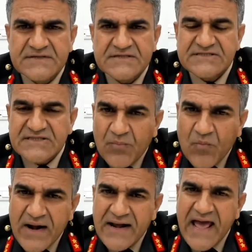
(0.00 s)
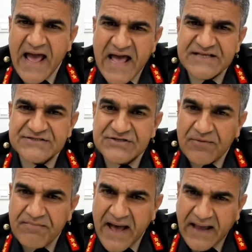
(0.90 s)
someone has your
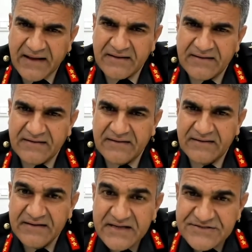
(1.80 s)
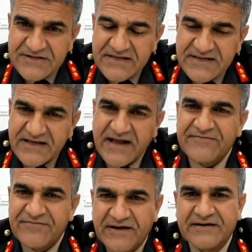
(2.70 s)
back, literally and
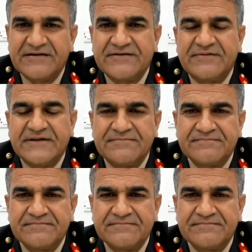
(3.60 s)
figuratively.